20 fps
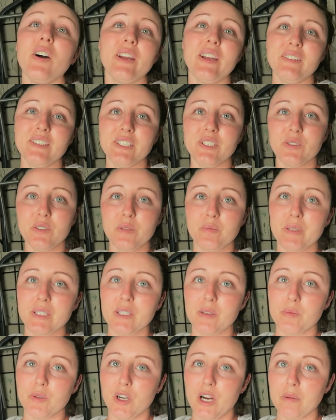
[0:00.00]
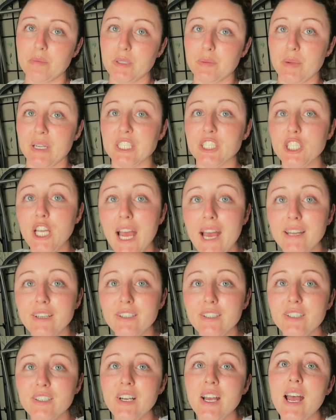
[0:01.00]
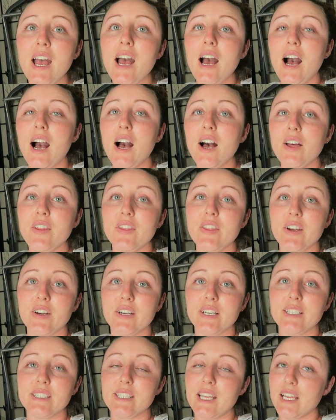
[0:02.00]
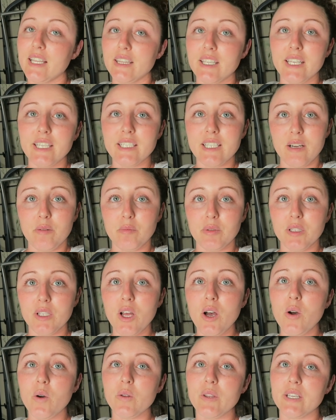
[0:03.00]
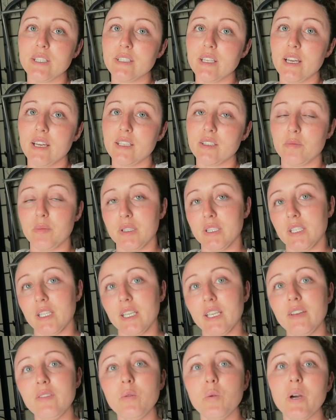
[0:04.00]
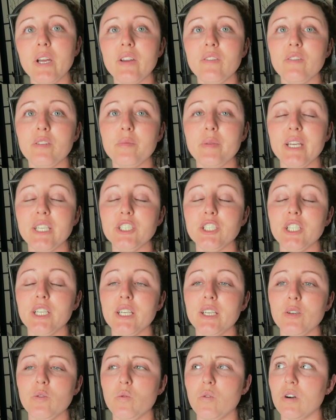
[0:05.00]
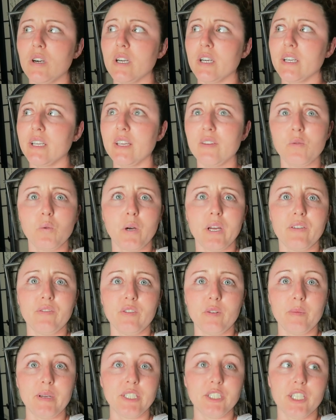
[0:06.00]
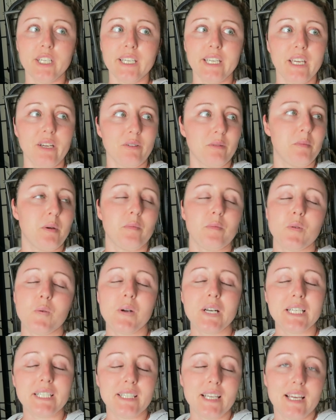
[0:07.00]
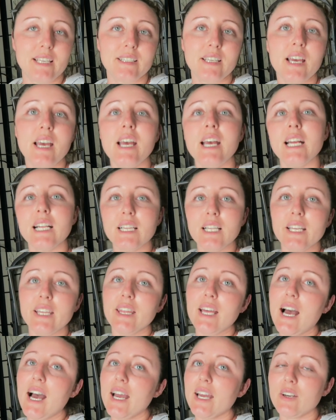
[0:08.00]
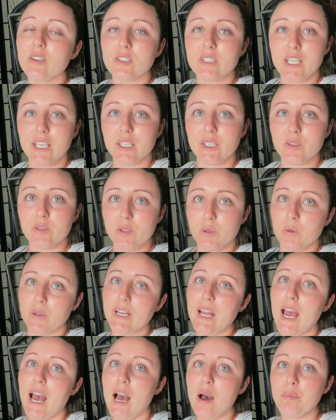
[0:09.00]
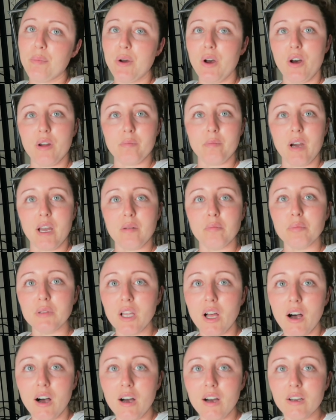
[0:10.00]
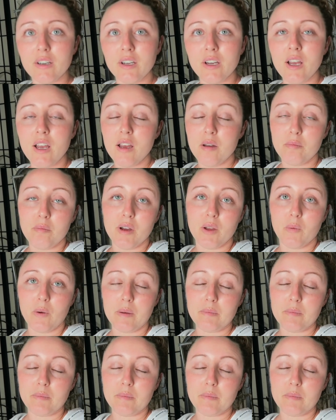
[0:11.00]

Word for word: all you have to do is be subscribed to my channel. Uh, there is a link down below that says monthly giveaway information or giveaway information. I can't remember what it says. Click that. It'll take you to an app on my blog, my